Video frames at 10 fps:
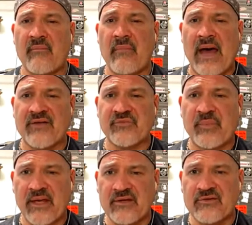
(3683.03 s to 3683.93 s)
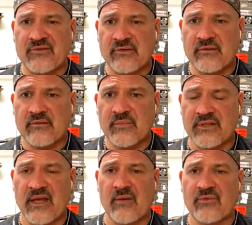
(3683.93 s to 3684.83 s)
MySpace,
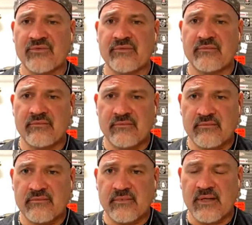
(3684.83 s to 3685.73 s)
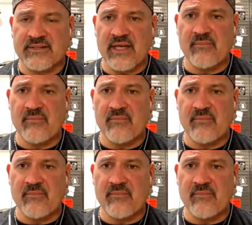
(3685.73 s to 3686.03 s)
but that was I say